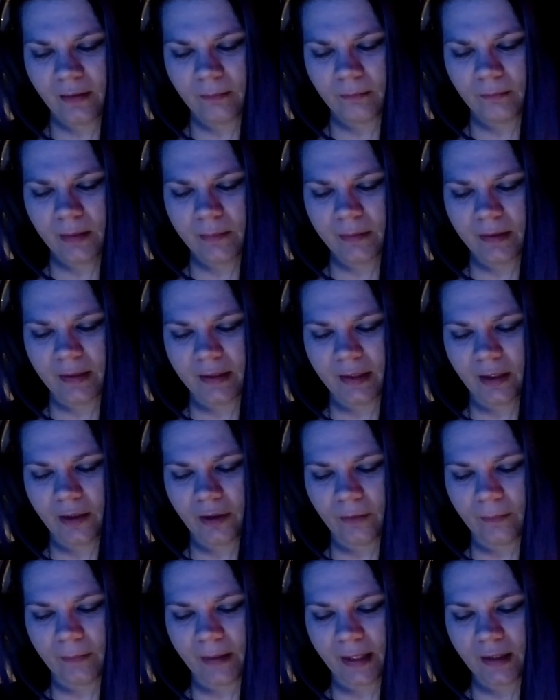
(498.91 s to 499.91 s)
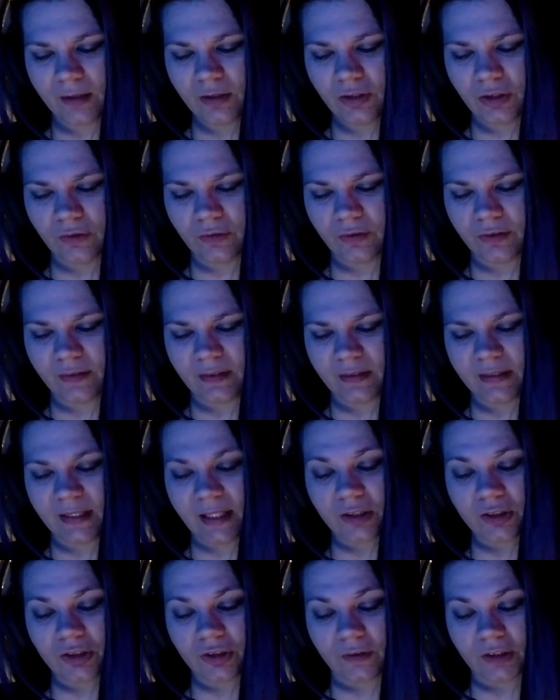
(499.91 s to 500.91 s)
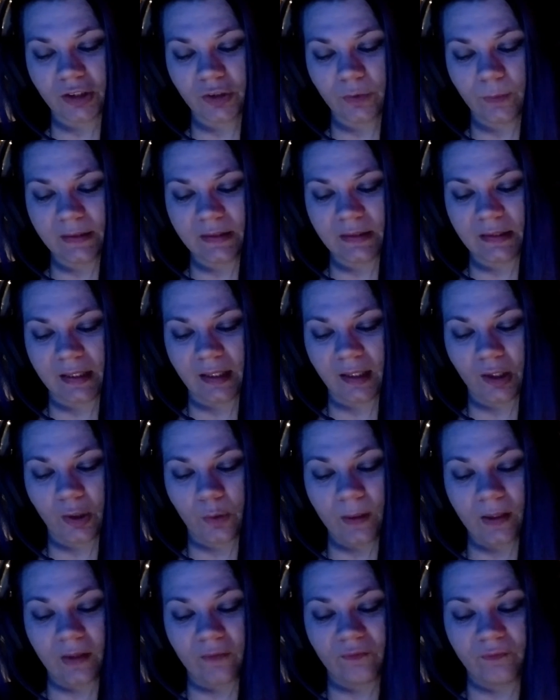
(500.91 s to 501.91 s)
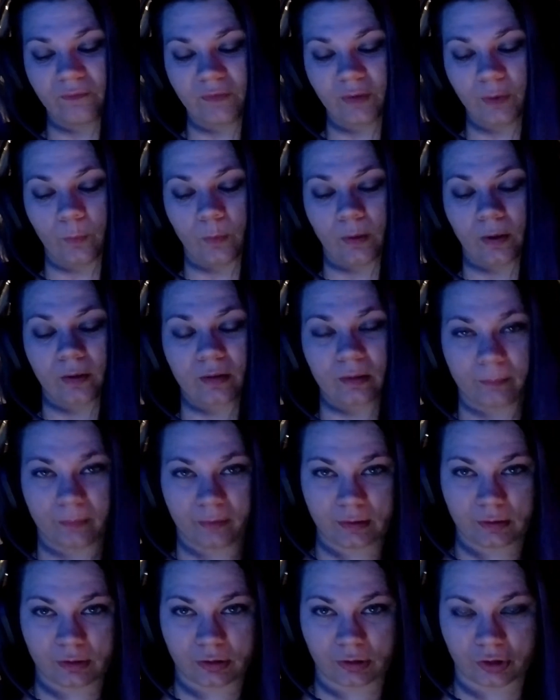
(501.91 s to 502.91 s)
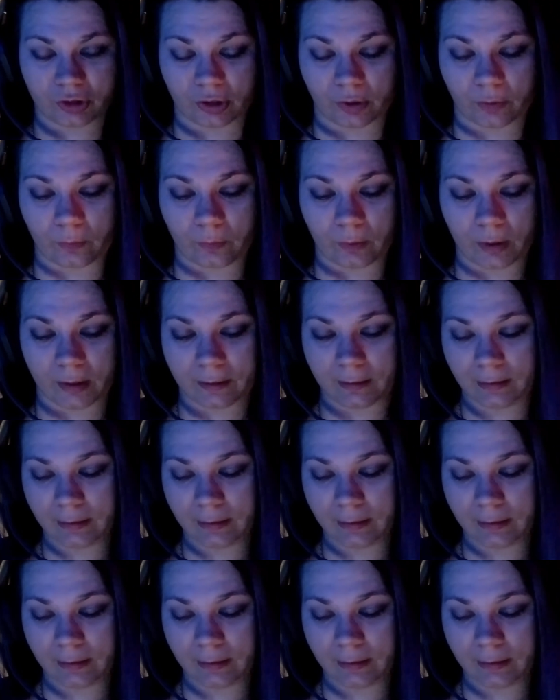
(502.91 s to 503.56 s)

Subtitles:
Maybe a younger man, due to the dexterous twisting and quick footwork the prints showed.